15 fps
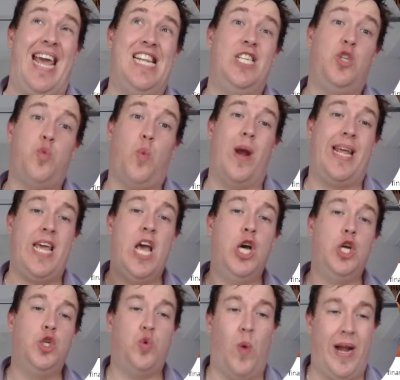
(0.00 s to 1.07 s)
in twenty
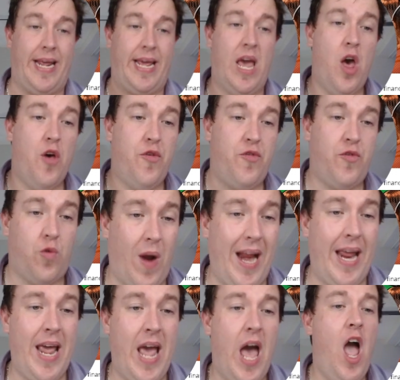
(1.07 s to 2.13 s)

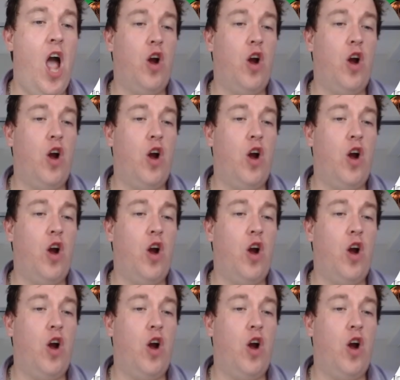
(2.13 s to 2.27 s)
twenty-three.